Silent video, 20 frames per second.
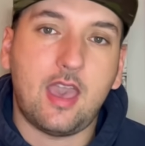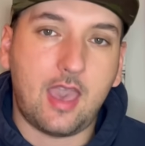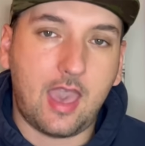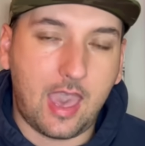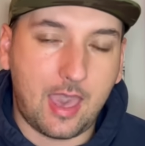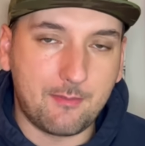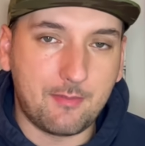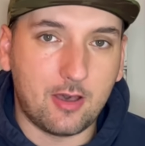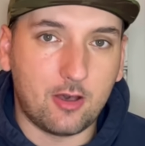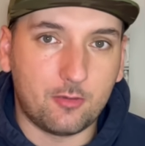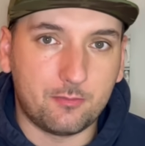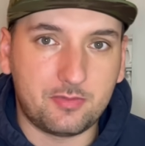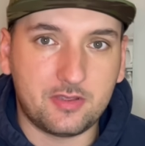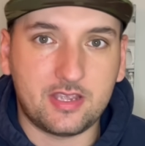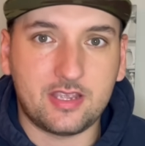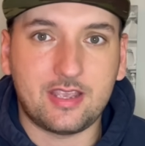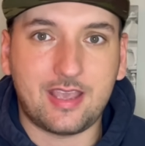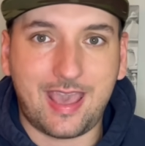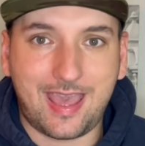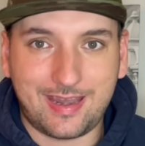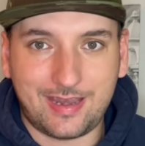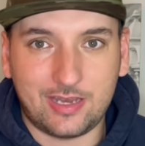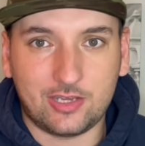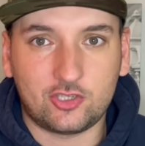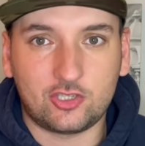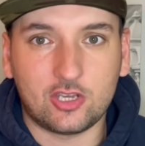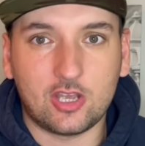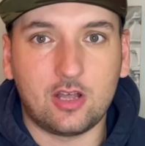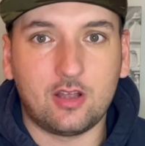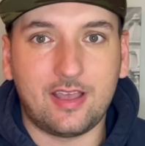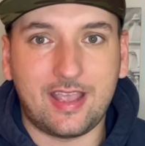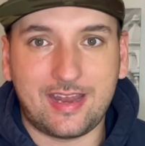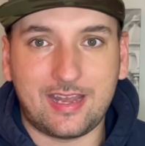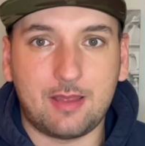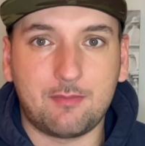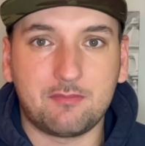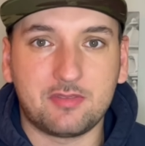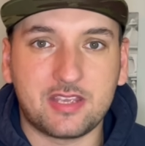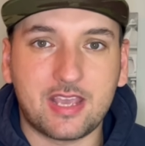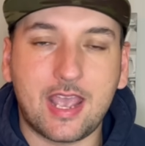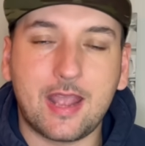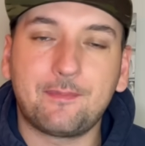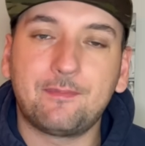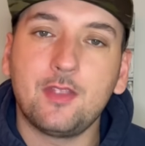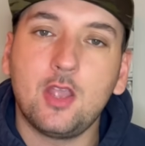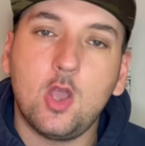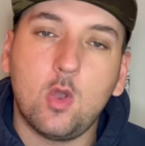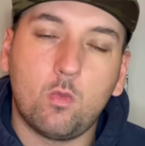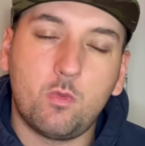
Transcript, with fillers: MLB, NHL, and NBA.